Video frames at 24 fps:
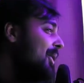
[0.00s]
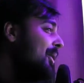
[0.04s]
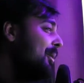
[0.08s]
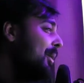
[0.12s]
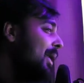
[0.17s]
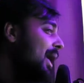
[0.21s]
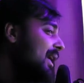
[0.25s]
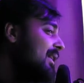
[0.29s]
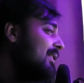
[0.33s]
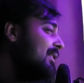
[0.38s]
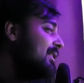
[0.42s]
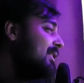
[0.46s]

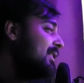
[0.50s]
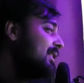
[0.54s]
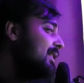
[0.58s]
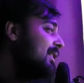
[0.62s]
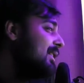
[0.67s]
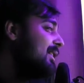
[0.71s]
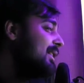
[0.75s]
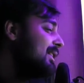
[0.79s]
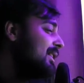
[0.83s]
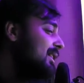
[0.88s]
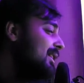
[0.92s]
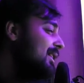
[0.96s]
What?
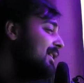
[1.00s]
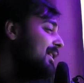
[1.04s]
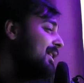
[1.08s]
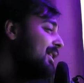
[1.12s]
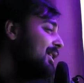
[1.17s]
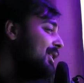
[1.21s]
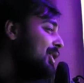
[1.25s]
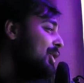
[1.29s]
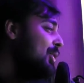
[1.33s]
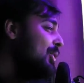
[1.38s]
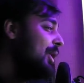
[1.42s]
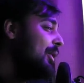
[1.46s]

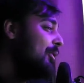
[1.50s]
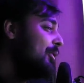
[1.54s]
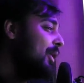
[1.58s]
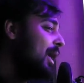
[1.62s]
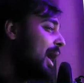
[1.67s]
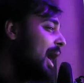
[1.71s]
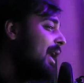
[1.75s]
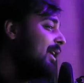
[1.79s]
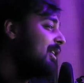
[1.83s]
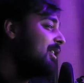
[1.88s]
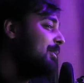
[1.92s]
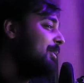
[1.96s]
You have
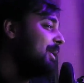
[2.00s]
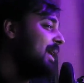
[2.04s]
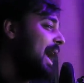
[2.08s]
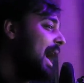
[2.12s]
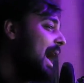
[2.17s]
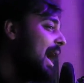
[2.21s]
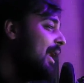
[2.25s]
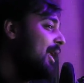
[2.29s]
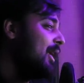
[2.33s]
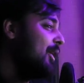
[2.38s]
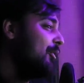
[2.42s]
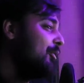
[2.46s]
got to be
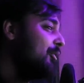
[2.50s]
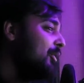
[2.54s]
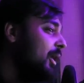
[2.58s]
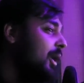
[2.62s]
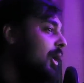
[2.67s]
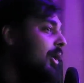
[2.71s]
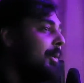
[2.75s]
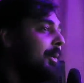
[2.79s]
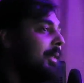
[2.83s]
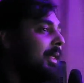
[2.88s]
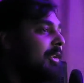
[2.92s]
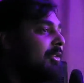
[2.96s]
out of your.
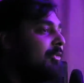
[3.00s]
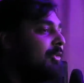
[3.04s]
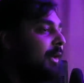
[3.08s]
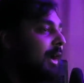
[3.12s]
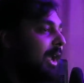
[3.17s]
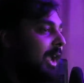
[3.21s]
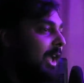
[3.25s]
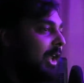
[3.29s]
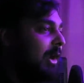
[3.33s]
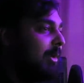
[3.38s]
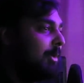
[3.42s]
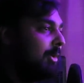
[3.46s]
oh, that's
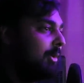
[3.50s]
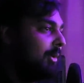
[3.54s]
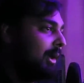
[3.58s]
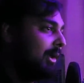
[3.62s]
for animal